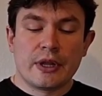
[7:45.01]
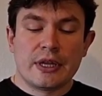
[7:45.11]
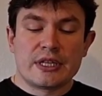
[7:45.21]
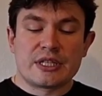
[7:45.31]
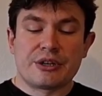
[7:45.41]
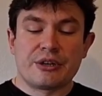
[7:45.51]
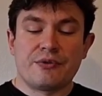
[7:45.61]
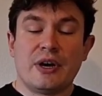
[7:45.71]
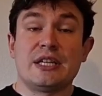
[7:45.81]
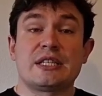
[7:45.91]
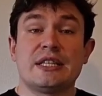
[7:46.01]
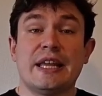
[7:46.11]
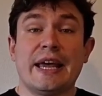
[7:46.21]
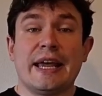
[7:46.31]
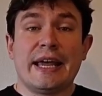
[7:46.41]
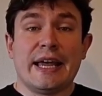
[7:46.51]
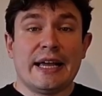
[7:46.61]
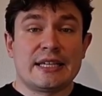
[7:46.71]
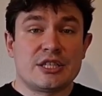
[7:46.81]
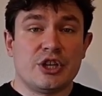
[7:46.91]
sacrifice the
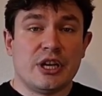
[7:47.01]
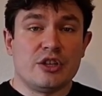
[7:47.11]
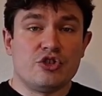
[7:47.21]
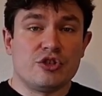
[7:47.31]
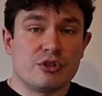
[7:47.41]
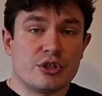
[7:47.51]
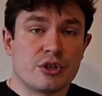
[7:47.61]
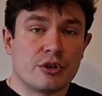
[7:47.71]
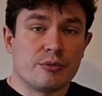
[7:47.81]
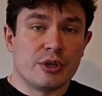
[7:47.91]
exchange in return,